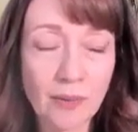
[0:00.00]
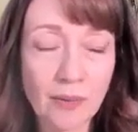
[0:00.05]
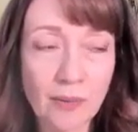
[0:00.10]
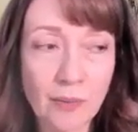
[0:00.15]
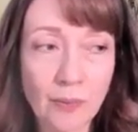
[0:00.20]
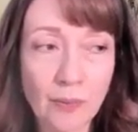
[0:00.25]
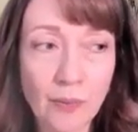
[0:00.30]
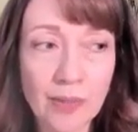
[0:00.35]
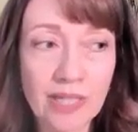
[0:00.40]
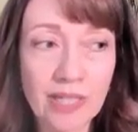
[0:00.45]

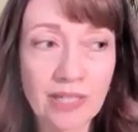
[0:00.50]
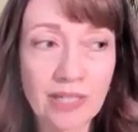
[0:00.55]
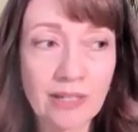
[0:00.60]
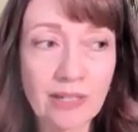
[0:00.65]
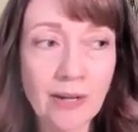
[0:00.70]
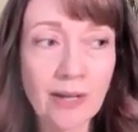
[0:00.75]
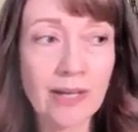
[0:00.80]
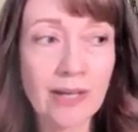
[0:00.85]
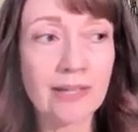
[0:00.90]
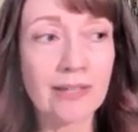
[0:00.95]

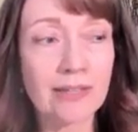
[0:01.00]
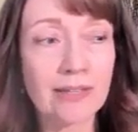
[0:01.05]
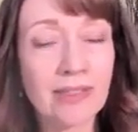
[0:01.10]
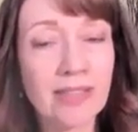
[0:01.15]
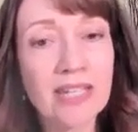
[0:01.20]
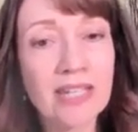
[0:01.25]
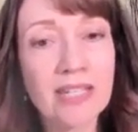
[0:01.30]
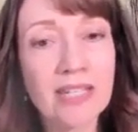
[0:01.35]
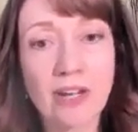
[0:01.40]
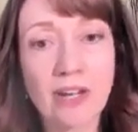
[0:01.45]
we
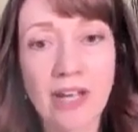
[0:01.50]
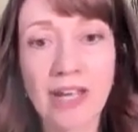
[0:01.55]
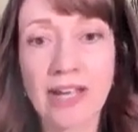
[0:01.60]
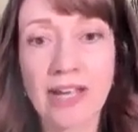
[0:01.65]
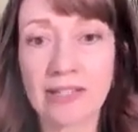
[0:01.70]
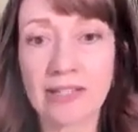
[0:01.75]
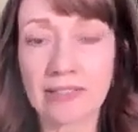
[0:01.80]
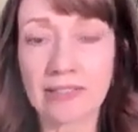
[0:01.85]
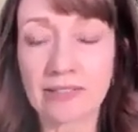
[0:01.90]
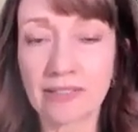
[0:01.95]
think
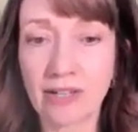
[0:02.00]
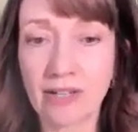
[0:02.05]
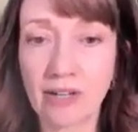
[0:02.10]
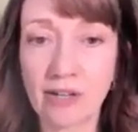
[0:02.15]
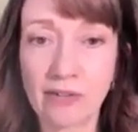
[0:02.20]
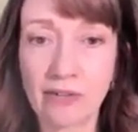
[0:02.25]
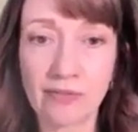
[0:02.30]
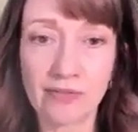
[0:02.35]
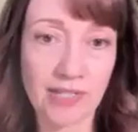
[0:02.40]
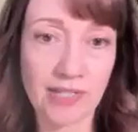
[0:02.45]
ahead
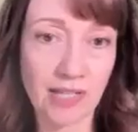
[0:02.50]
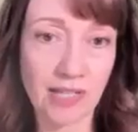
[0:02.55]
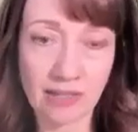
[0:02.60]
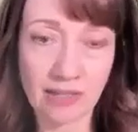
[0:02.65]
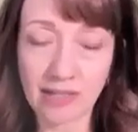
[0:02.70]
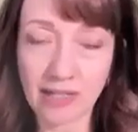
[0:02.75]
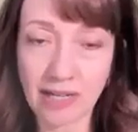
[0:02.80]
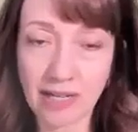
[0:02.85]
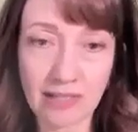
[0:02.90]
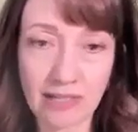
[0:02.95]
of, say,
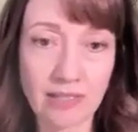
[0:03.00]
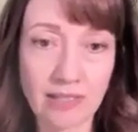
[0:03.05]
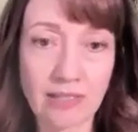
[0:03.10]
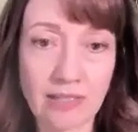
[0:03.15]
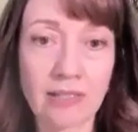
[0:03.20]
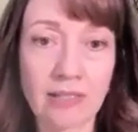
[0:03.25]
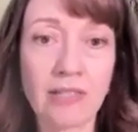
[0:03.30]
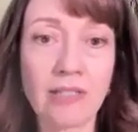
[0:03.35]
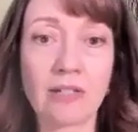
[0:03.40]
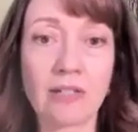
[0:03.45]
the
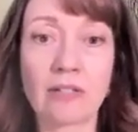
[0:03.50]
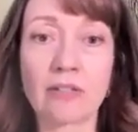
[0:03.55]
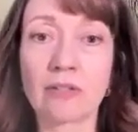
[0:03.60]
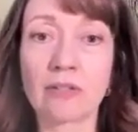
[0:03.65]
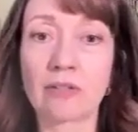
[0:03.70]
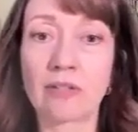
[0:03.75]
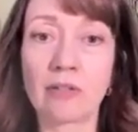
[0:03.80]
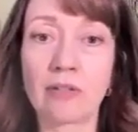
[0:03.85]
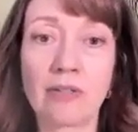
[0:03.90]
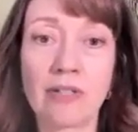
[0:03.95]
next year,
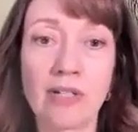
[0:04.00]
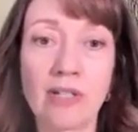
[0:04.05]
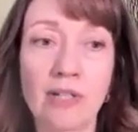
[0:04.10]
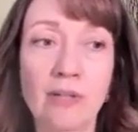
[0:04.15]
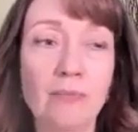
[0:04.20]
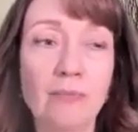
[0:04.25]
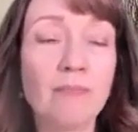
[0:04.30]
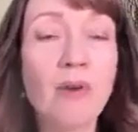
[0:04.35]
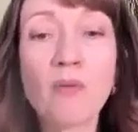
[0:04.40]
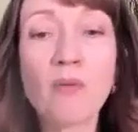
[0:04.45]
the
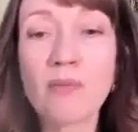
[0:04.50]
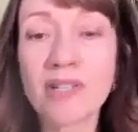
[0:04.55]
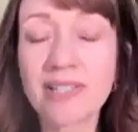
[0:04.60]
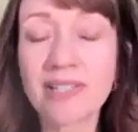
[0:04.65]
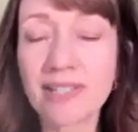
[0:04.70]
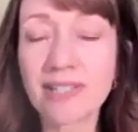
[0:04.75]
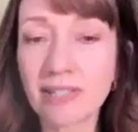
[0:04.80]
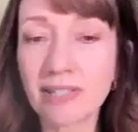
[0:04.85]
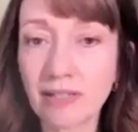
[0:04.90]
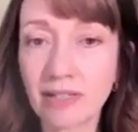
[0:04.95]

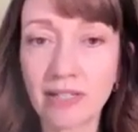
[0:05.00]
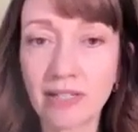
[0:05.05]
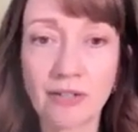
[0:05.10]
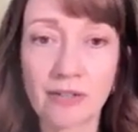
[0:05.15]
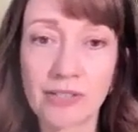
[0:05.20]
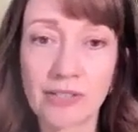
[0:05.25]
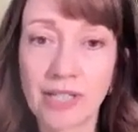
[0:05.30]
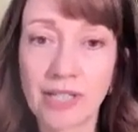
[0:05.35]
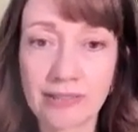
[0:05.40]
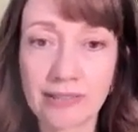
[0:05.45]
moments in the
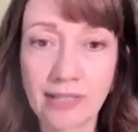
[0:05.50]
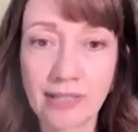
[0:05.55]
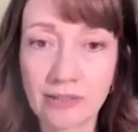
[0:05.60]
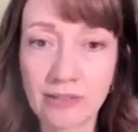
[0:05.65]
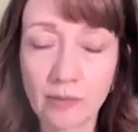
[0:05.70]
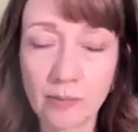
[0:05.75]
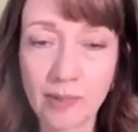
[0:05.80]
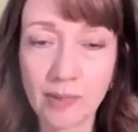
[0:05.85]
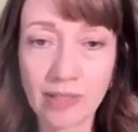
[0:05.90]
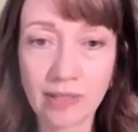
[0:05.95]
year that tend
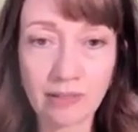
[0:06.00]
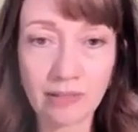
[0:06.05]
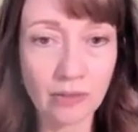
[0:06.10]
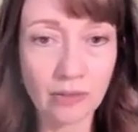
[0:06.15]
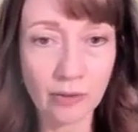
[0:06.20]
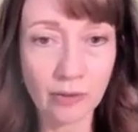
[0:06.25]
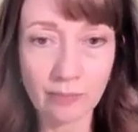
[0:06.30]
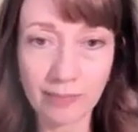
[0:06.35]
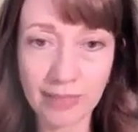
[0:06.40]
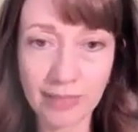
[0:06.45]
to be
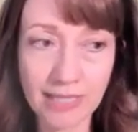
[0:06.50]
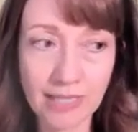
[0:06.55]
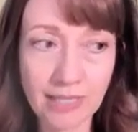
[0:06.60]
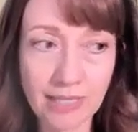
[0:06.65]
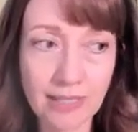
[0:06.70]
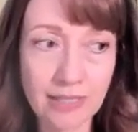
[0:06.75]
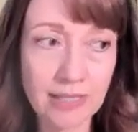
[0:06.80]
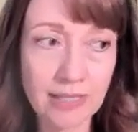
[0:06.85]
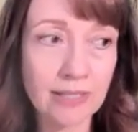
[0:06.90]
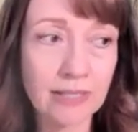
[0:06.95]
your
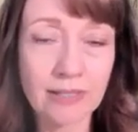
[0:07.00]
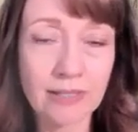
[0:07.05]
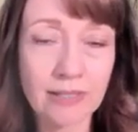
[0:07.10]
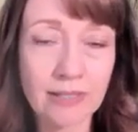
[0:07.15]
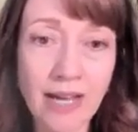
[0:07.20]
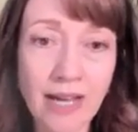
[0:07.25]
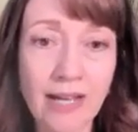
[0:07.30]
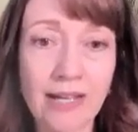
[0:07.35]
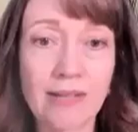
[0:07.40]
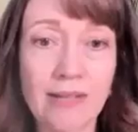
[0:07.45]
busiest
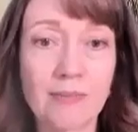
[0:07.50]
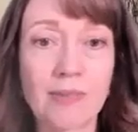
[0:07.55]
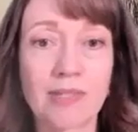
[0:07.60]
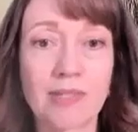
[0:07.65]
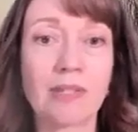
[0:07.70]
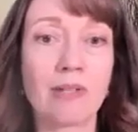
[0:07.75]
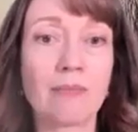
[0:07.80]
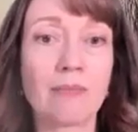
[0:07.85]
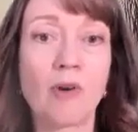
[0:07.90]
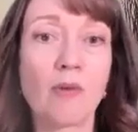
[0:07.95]
times,
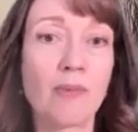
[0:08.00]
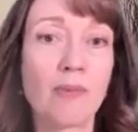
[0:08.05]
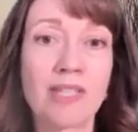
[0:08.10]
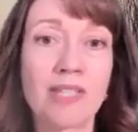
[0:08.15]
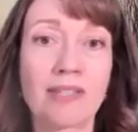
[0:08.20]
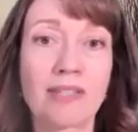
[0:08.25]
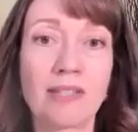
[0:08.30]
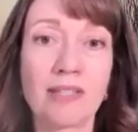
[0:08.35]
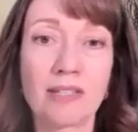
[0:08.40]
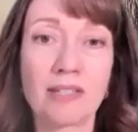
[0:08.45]
the
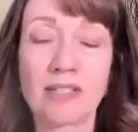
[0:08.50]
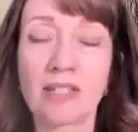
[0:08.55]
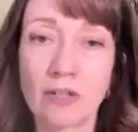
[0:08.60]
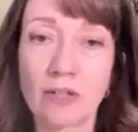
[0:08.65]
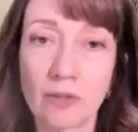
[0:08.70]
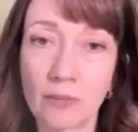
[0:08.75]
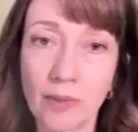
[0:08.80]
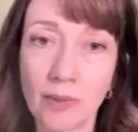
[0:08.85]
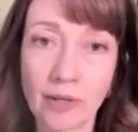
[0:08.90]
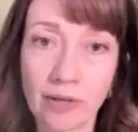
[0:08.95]
moments this
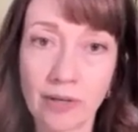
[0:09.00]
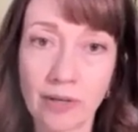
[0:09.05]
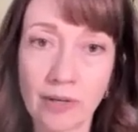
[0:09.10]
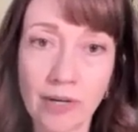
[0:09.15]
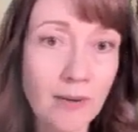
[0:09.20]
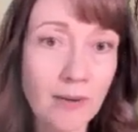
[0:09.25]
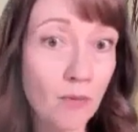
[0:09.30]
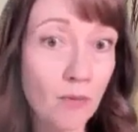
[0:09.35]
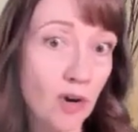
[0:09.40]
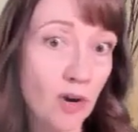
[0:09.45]
year where
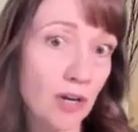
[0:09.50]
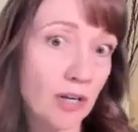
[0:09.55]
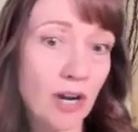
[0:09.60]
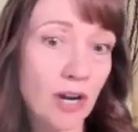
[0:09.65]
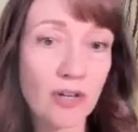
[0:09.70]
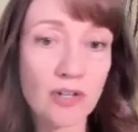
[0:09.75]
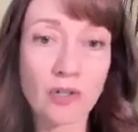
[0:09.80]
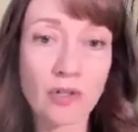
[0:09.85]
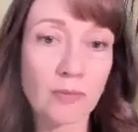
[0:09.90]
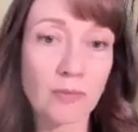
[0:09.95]
more
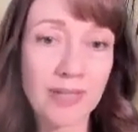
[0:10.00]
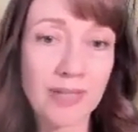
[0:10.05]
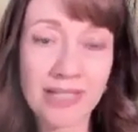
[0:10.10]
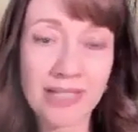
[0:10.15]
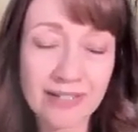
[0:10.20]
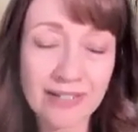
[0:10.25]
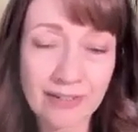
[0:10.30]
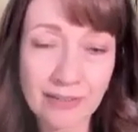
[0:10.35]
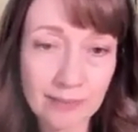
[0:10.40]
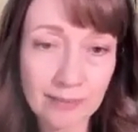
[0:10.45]
larger,
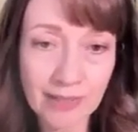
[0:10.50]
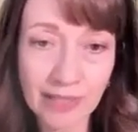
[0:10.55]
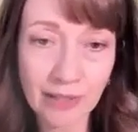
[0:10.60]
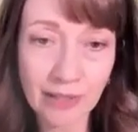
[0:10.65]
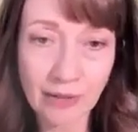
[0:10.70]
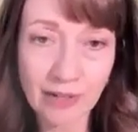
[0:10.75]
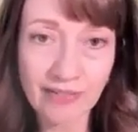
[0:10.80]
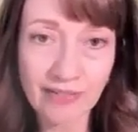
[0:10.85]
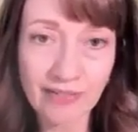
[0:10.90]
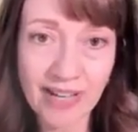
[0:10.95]
bigger
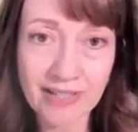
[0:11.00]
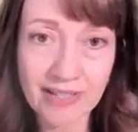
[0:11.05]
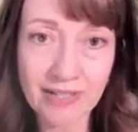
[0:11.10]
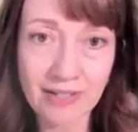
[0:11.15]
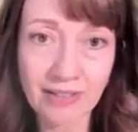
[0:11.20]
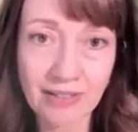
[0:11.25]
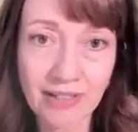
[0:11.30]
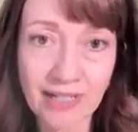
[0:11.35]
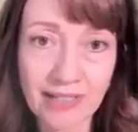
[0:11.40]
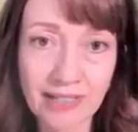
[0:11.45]
events
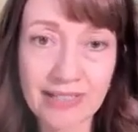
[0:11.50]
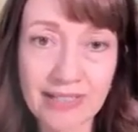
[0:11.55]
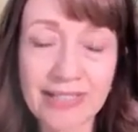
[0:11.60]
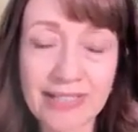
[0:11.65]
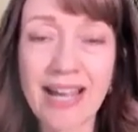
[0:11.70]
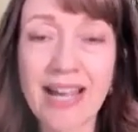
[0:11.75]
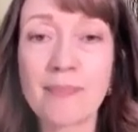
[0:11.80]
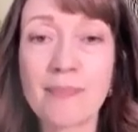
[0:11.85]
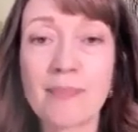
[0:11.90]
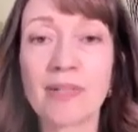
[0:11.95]
are likely to
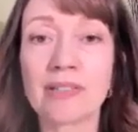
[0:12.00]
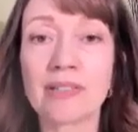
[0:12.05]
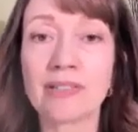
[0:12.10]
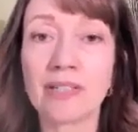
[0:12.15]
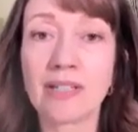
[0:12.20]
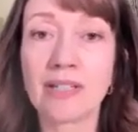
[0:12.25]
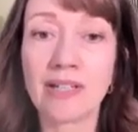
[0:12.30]
happen.